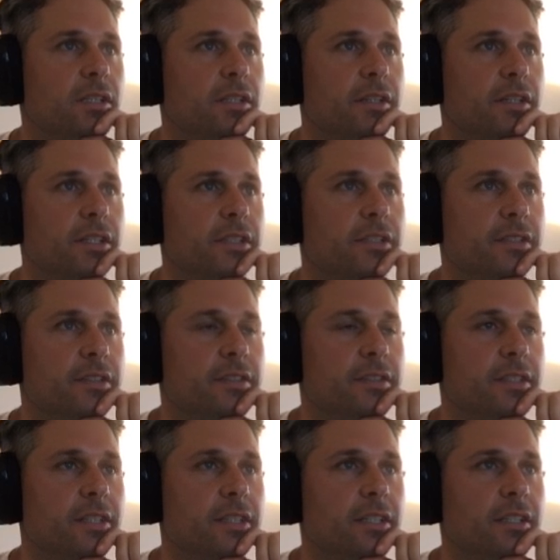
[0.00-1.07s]
They're just,
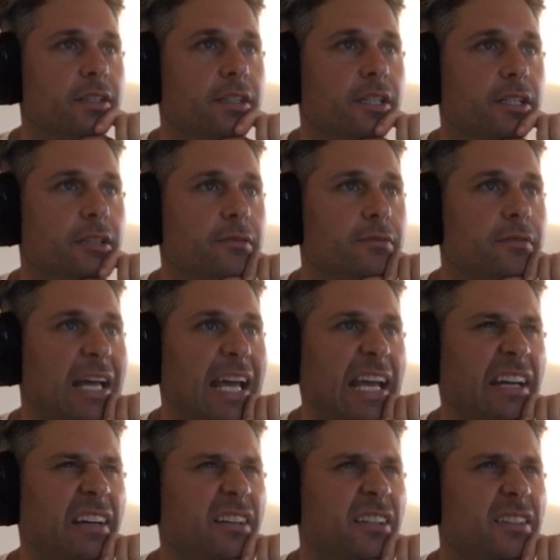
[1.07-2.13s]

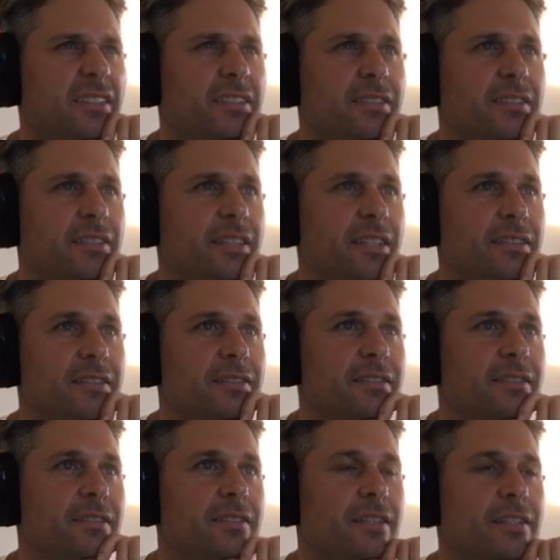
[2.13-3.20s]
haters.
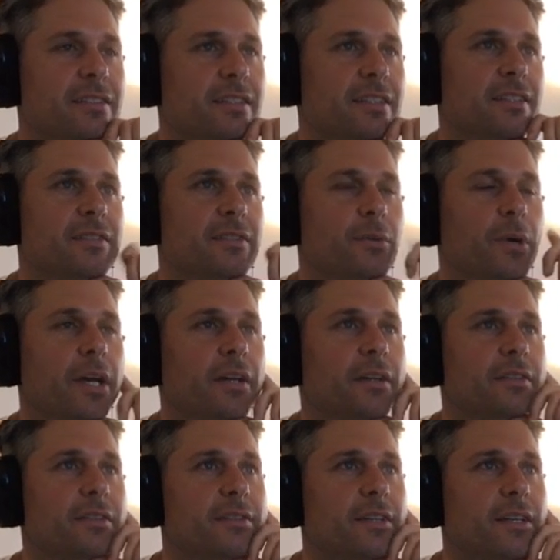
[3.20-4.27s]
That's an easy way
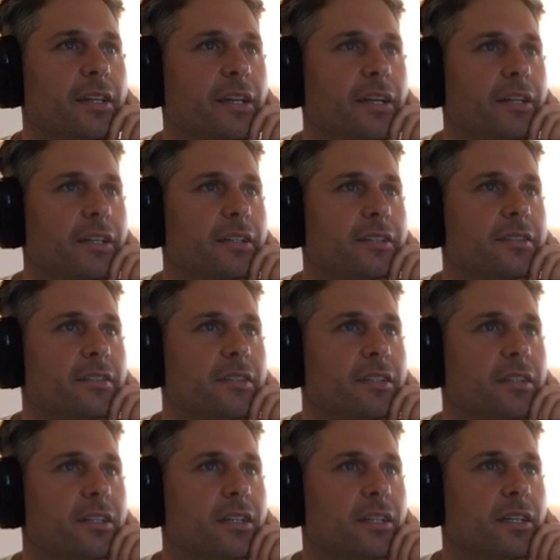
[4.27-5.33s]
to say that, I guess.
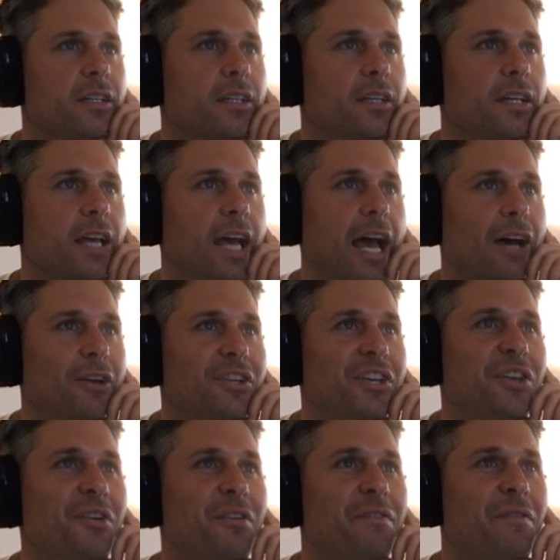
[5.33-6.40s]
How do
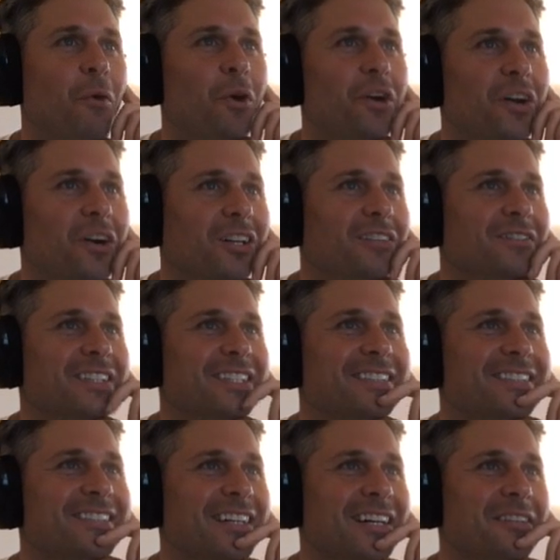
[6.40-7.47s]
you afford all of this
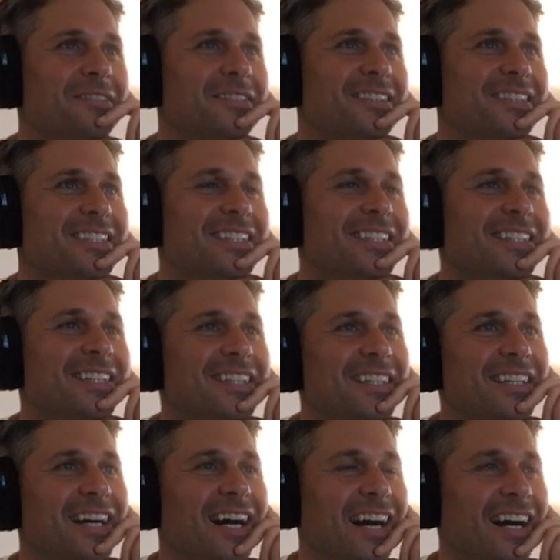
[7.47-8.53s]
stuff?
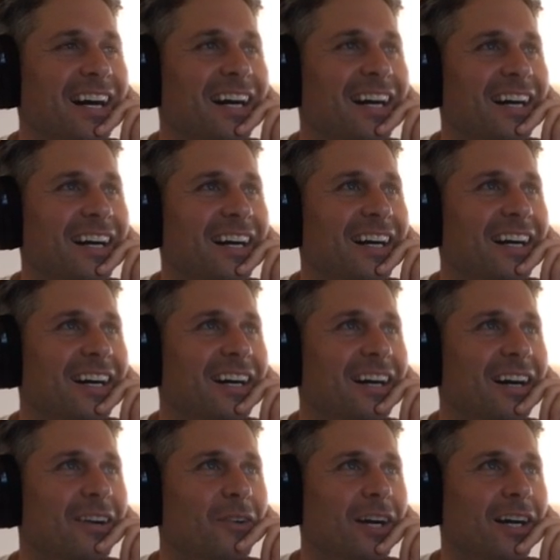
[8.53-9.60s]

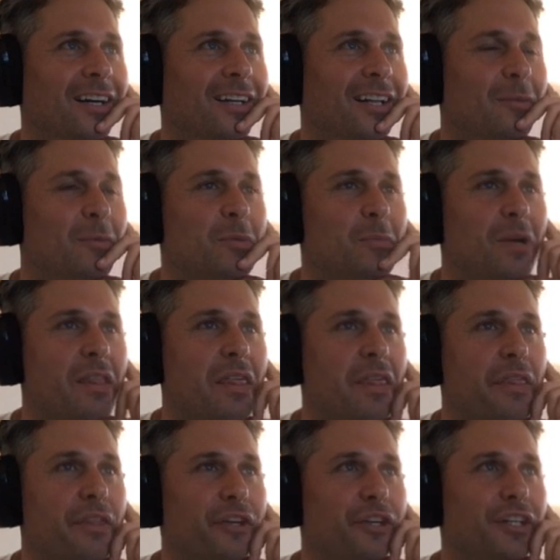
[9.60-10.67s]
Well, I'm in my
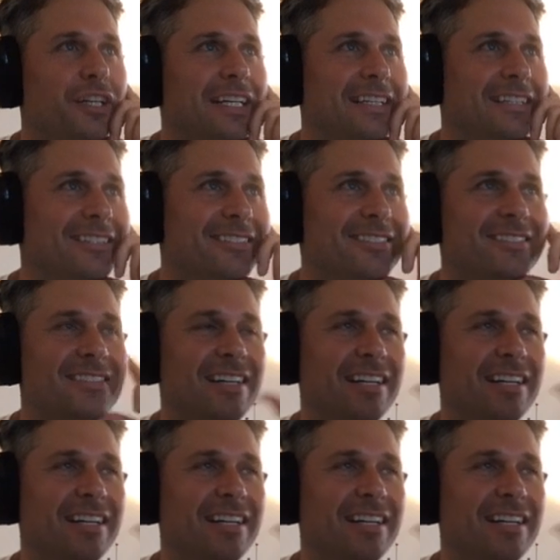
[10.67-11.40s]
30s.